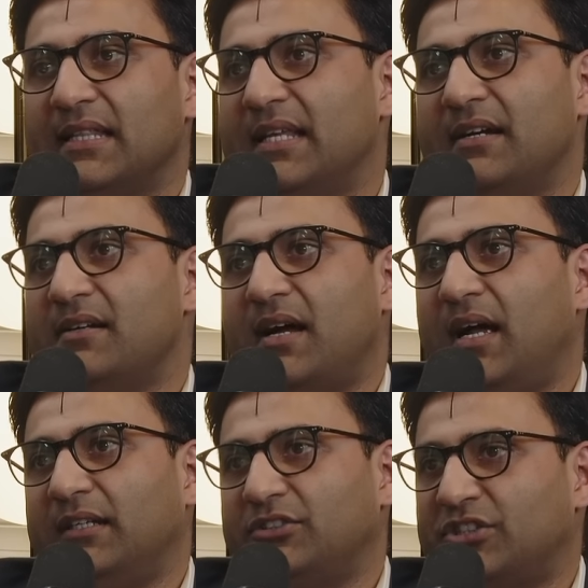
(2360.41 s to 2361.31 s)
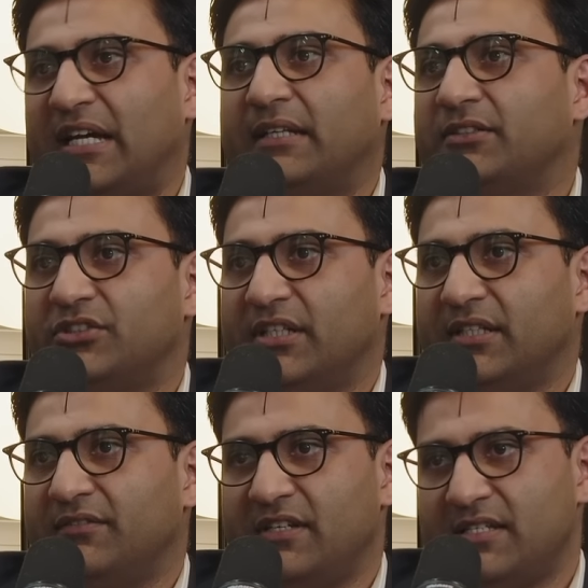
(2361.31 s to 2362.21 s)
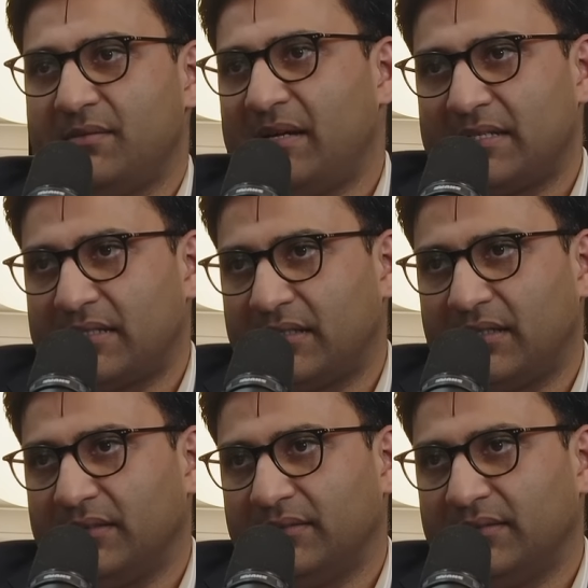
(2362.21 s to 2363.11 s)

they're not challenging Visa and MasterCard.